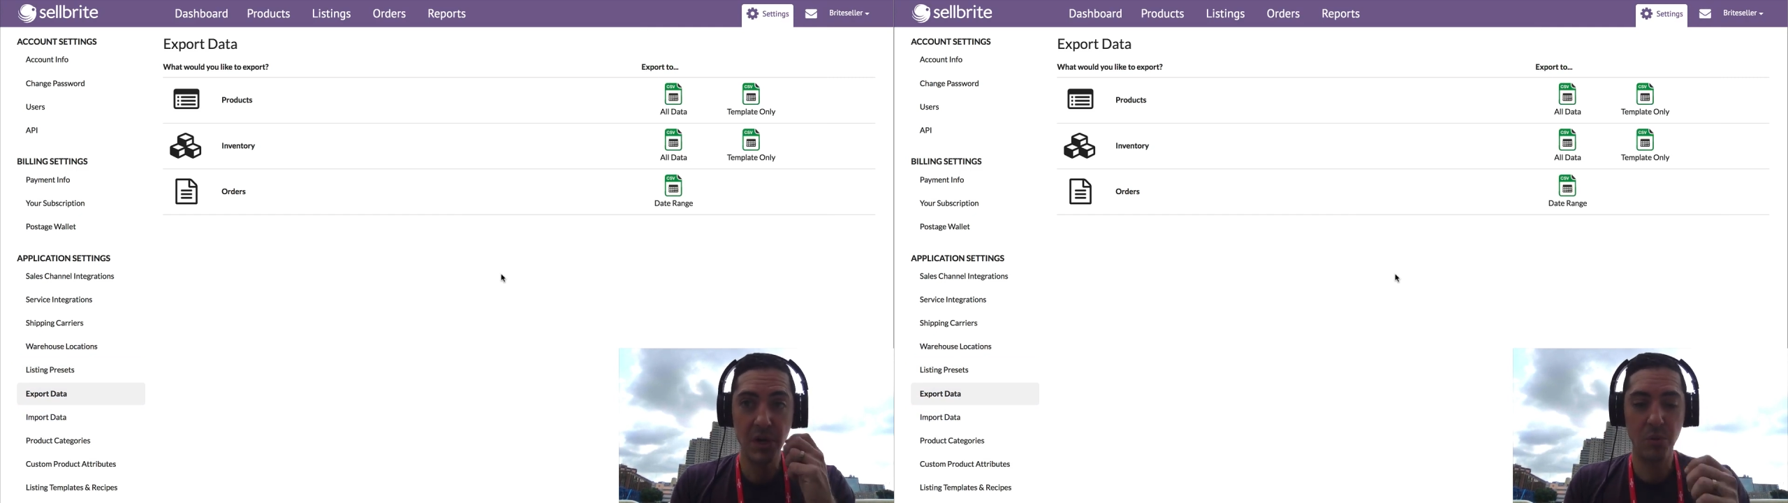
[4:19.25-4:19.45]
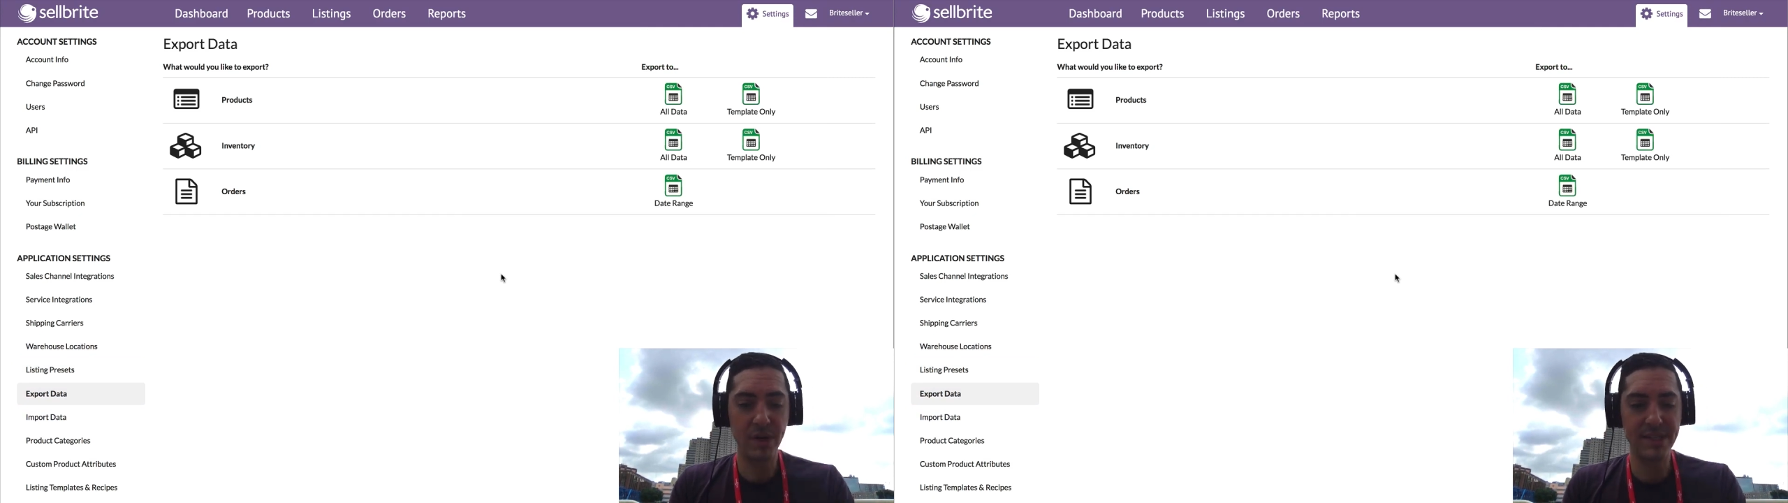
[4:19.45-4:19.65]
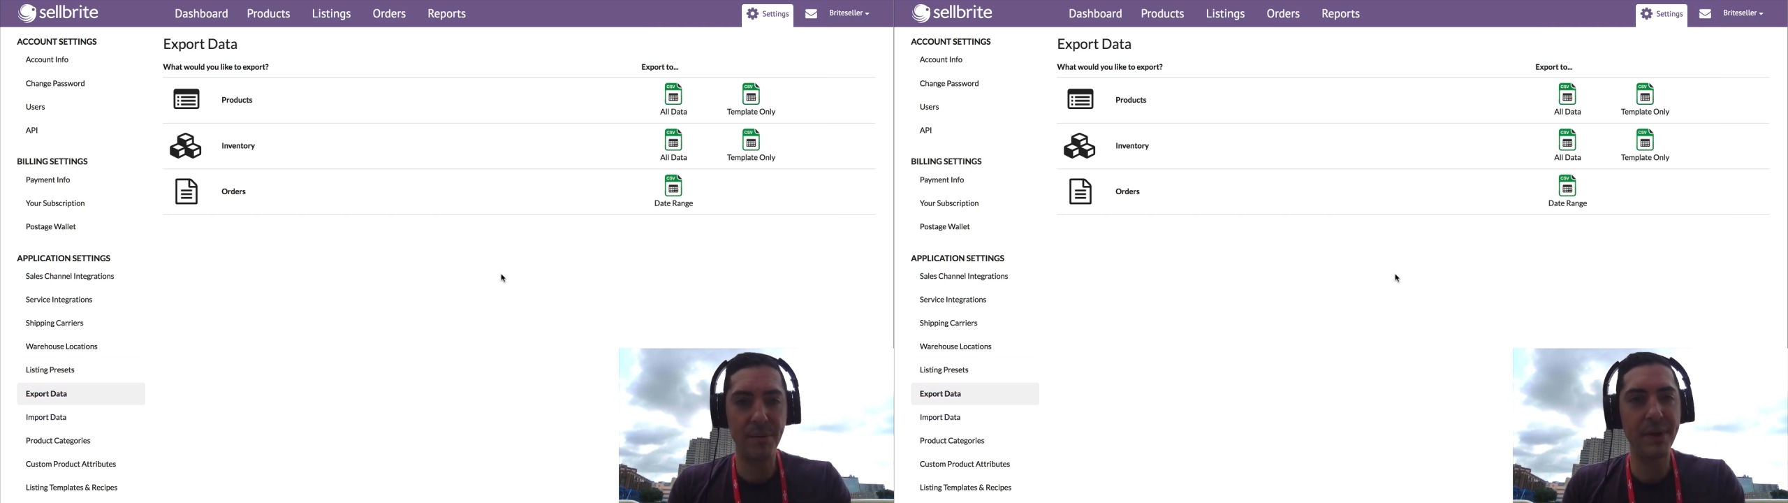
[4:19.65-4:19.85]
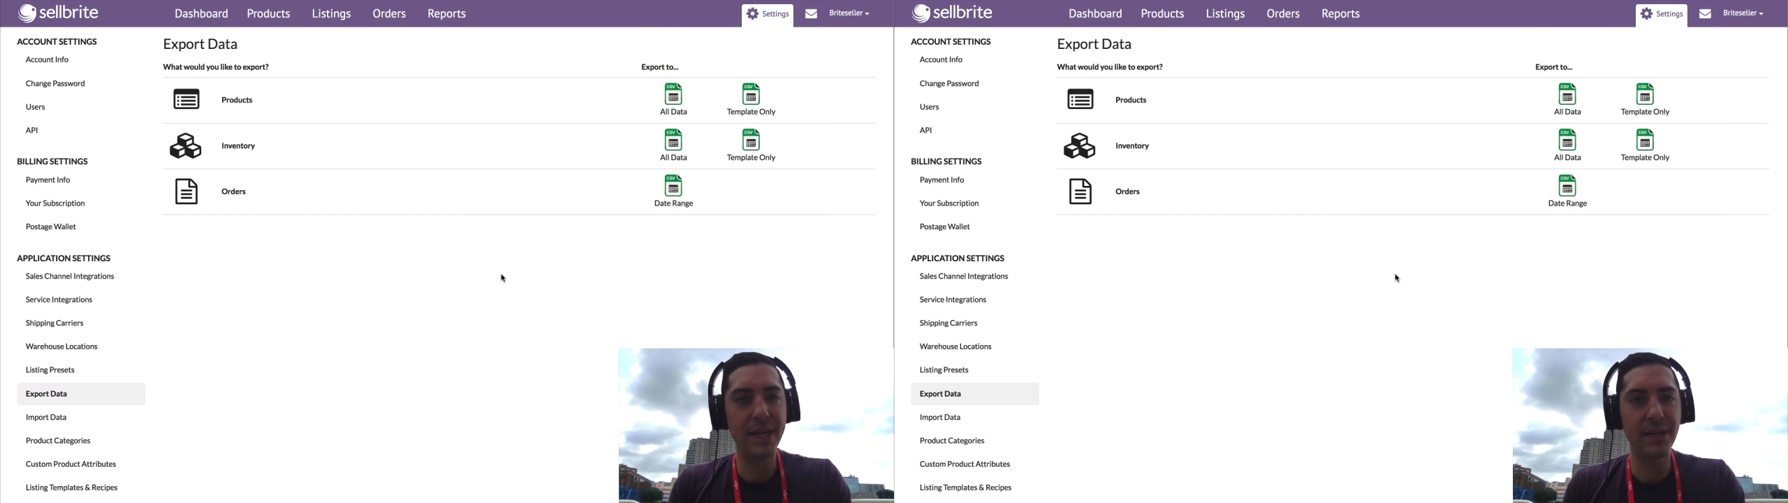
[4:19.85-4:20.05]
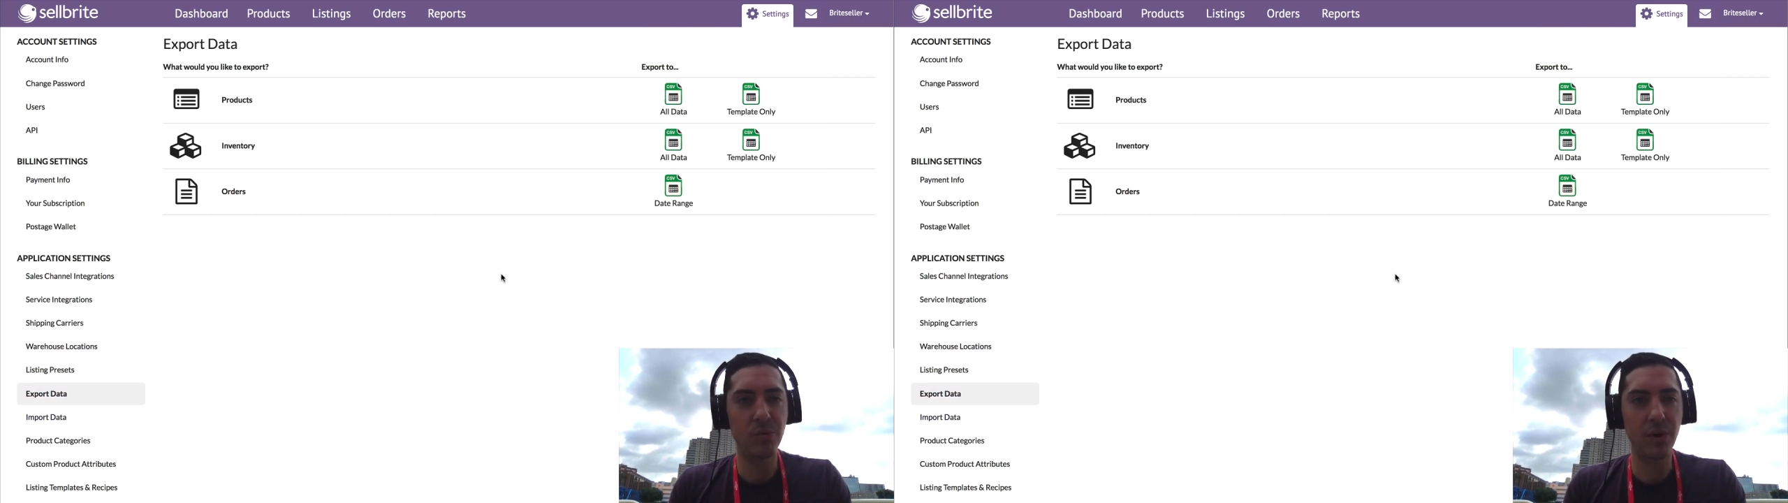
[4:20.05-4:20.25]
what does that
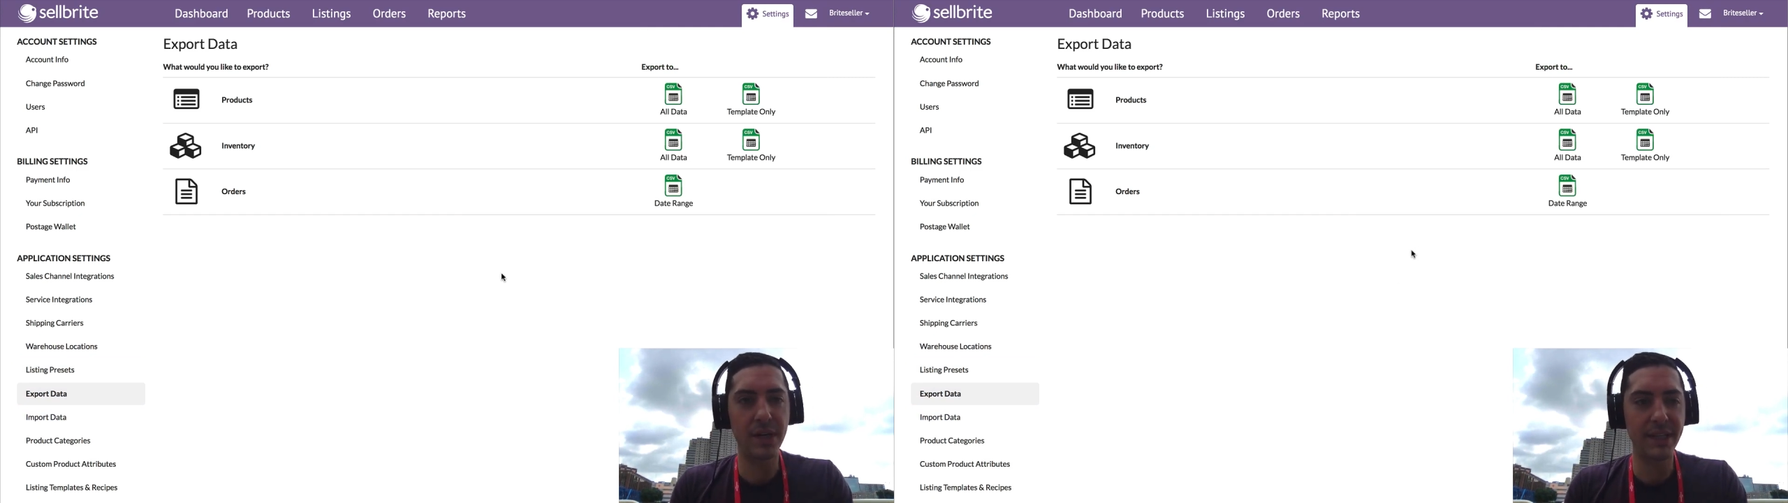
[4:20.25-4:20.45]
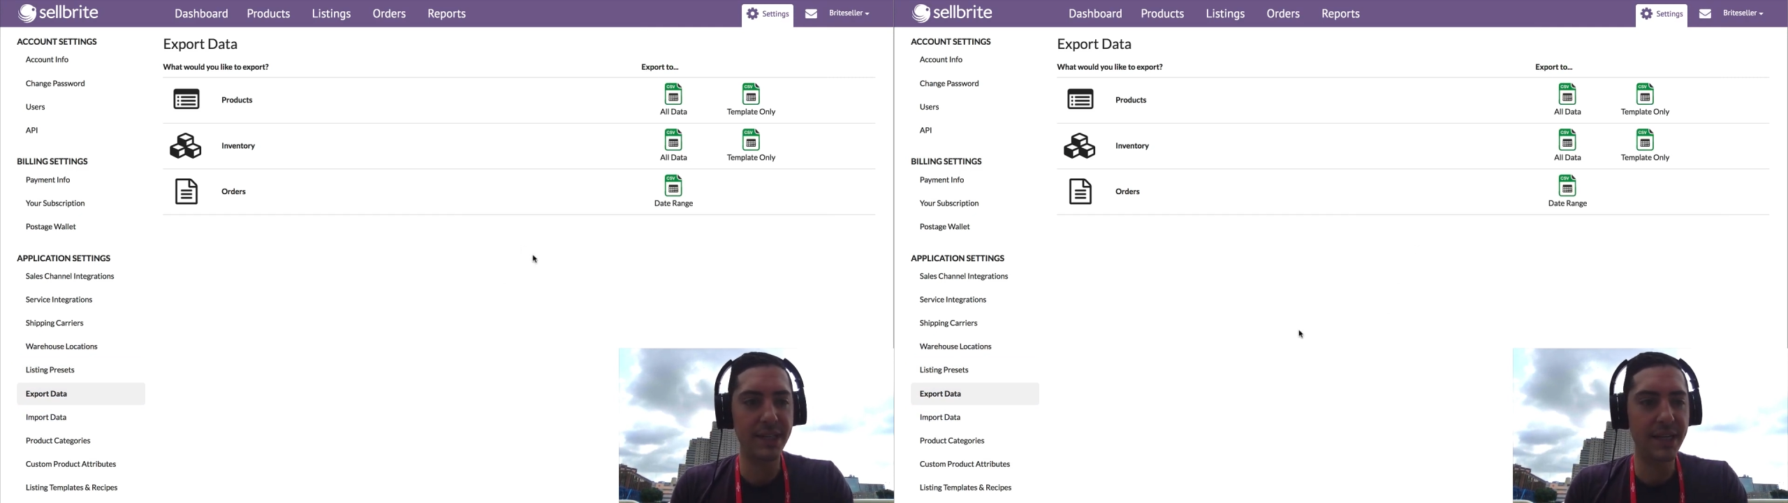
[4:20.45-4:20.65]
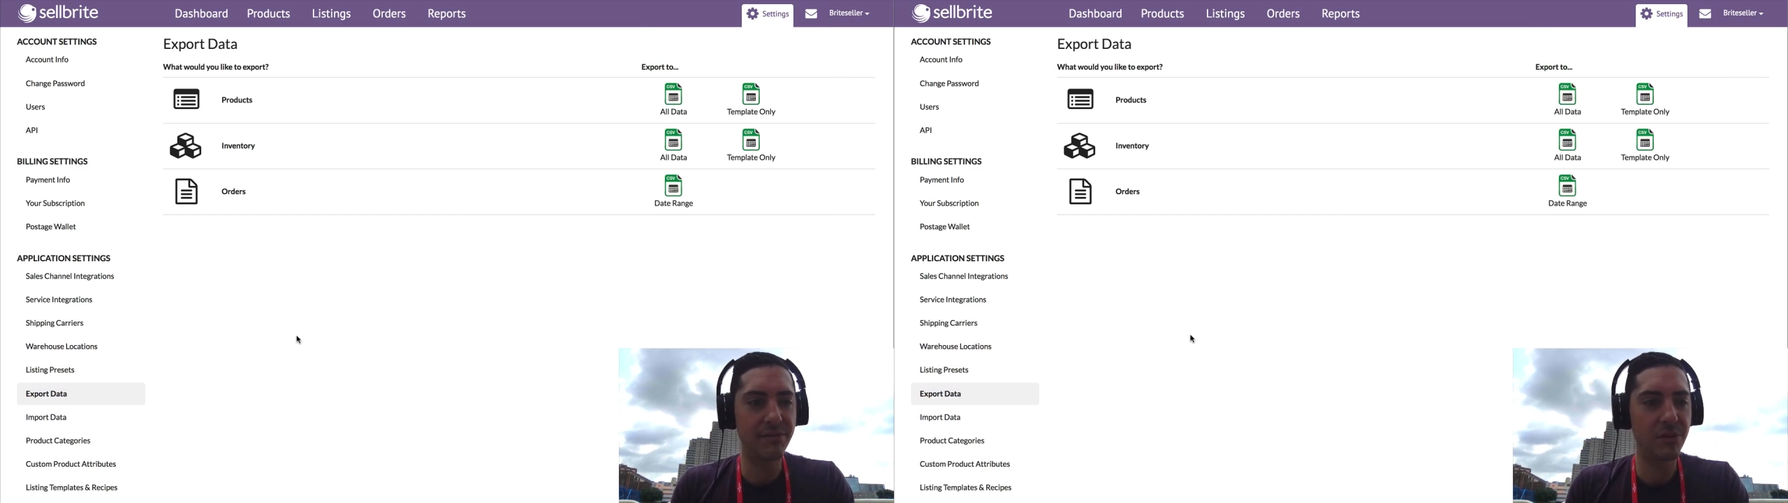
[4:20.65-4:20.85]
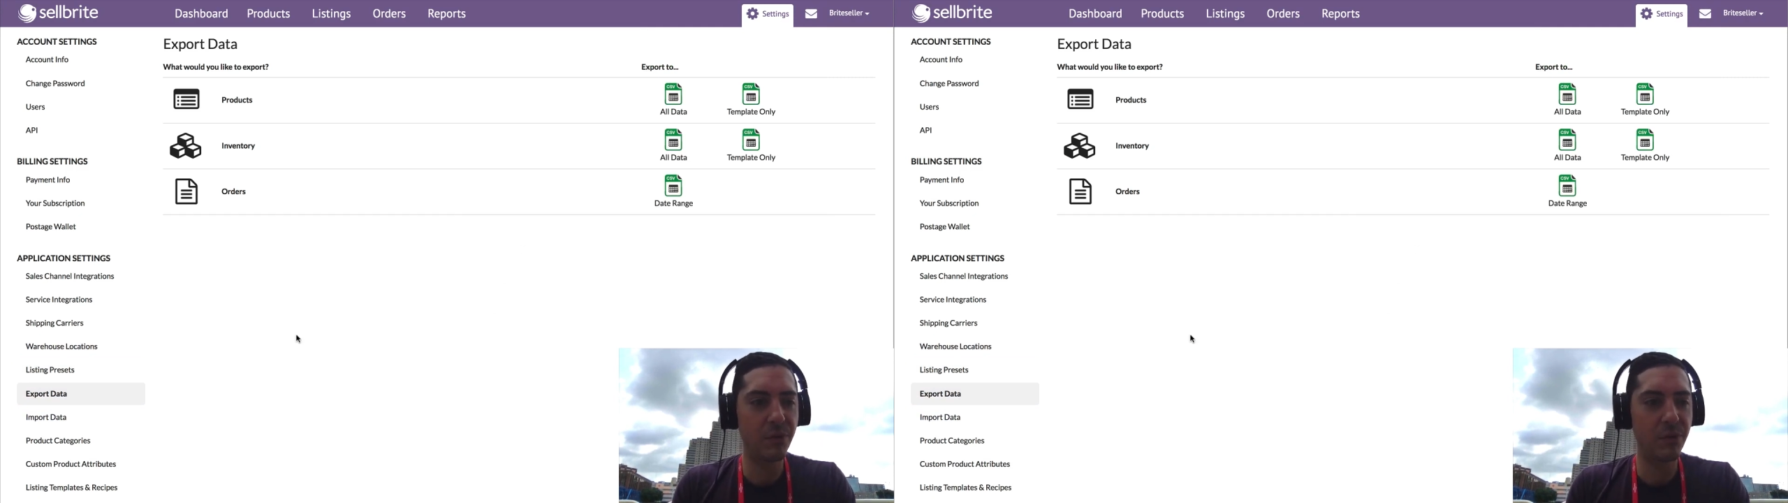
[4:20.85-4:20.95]
mean and where can they live?